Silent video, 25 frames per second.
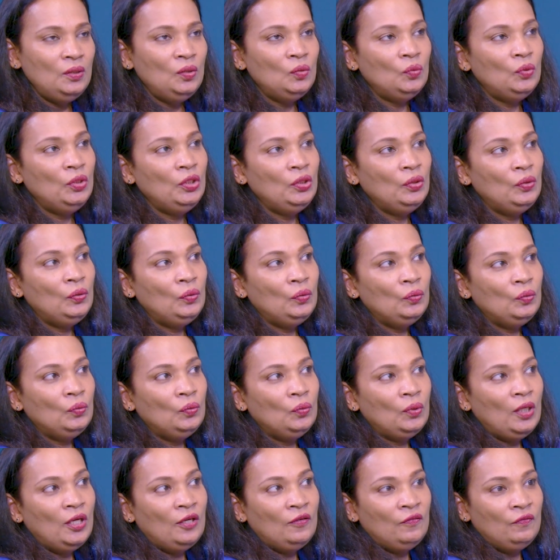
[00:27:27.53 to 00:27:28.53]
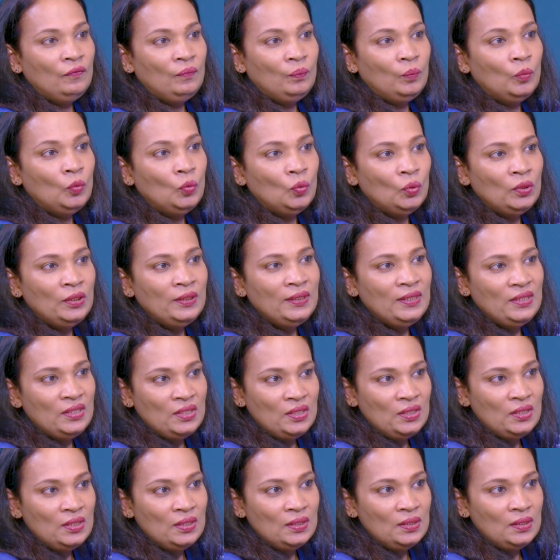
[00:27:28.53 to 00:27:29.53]
You need to have bold
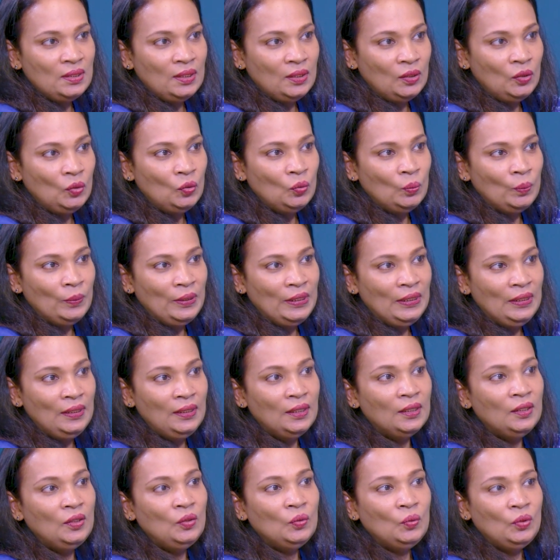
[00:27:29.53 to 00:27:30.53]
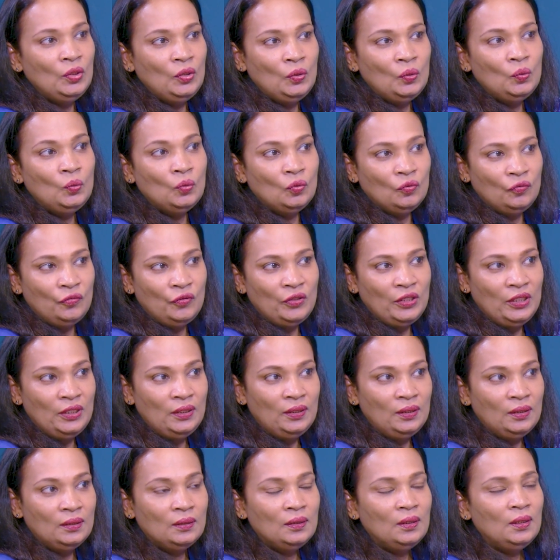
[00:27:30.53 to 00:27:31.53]
decisions that you make, and you need to go for
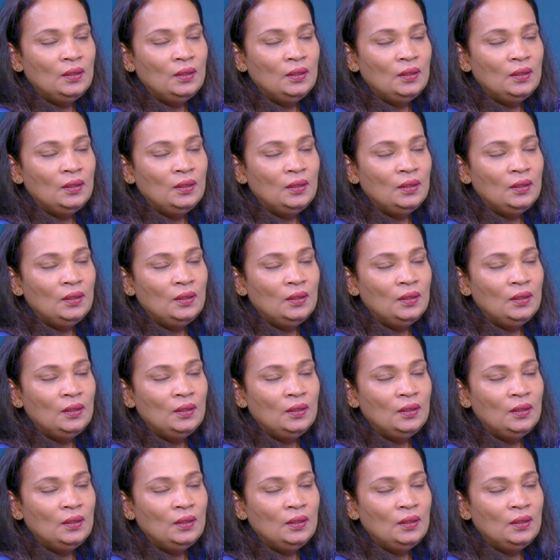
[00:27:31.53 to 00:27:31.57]
it.